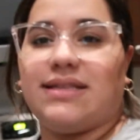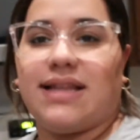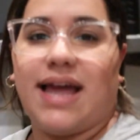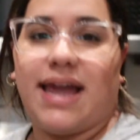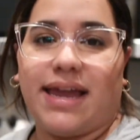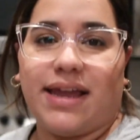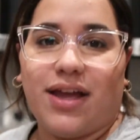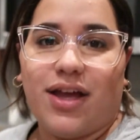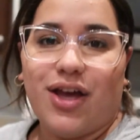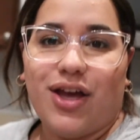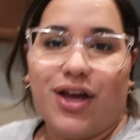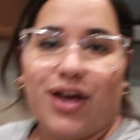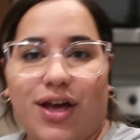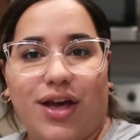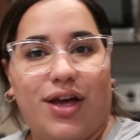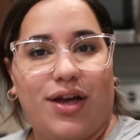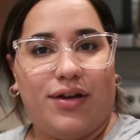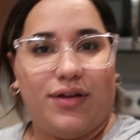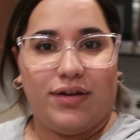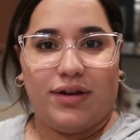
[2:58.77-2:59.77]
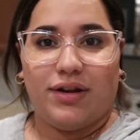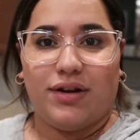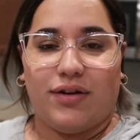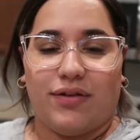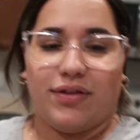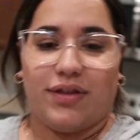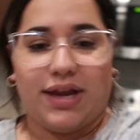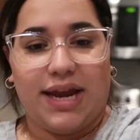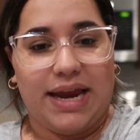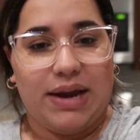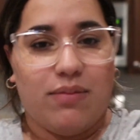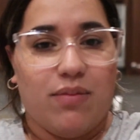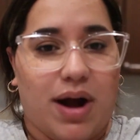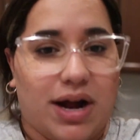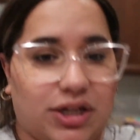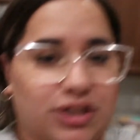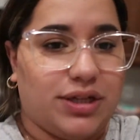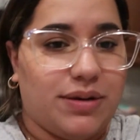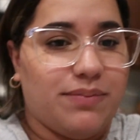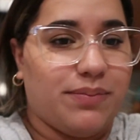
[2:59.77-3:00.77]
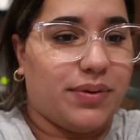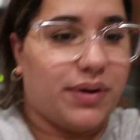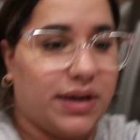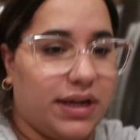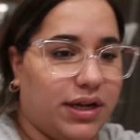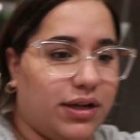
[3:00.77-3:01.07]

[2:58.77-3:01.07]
Like, you know, they watch him pretty